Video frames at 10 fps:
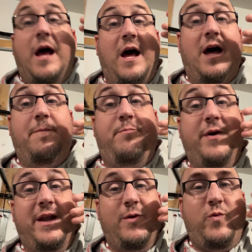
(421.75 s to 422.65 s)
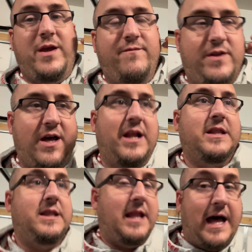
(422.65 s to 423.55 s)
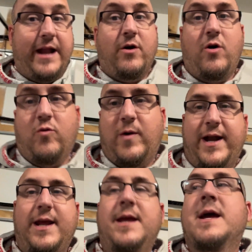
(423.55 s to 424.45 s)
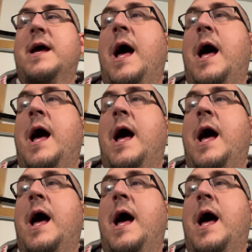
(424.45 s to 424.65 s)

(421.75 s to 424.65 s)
but we have done a lot already.